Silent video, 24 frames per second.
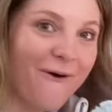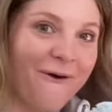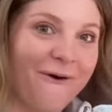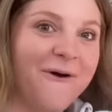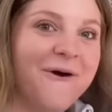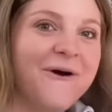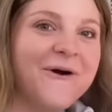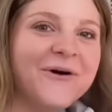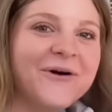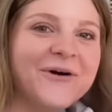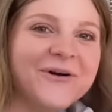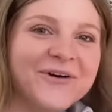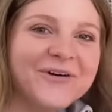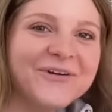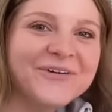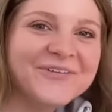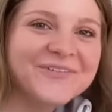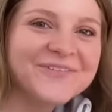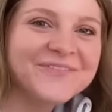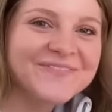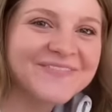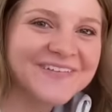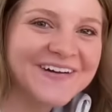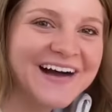
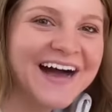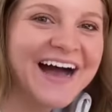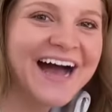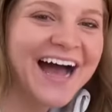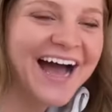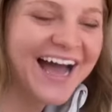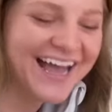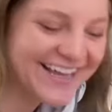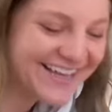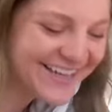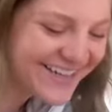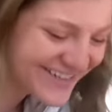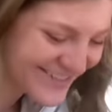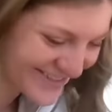Oh my